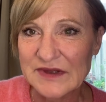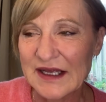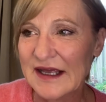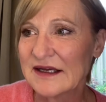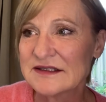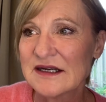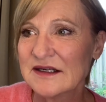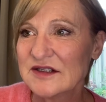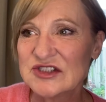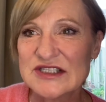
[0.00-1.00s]
And
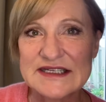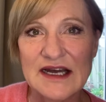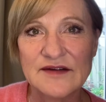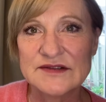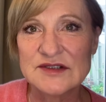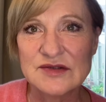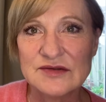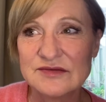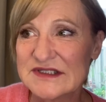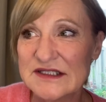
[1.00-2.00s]
you just have
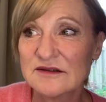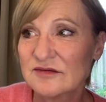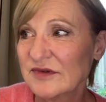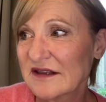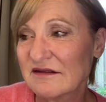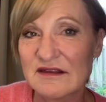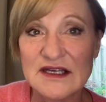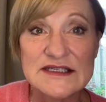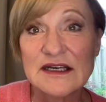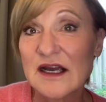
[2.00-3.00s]
to deal with the
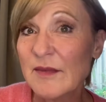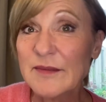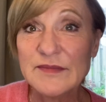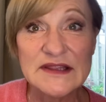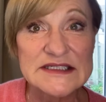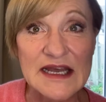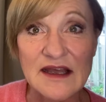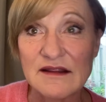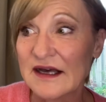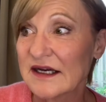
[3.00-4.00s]
things that come up in the
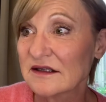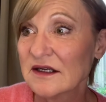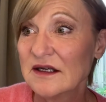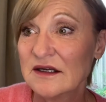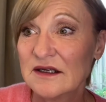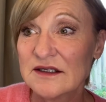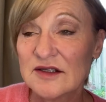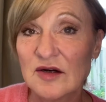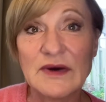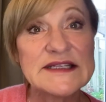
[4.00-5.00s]
day that,
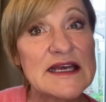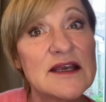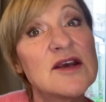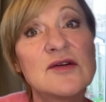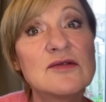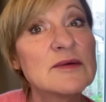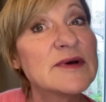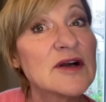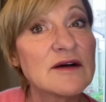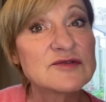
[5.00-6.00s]
might take you a
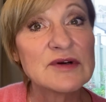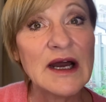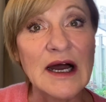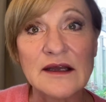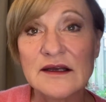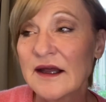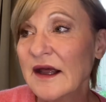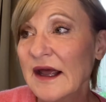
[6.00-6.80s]
bit off track.